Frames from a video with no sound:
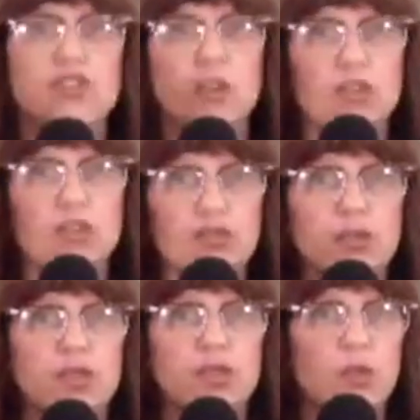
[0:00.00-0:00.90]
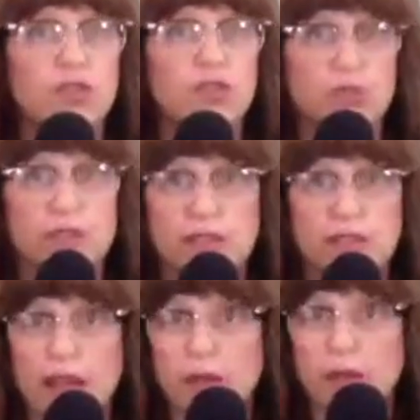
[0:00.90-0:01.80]
on our sources, what our sources say
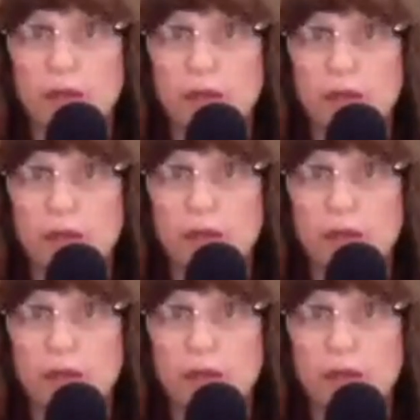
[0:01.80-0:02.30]
about this.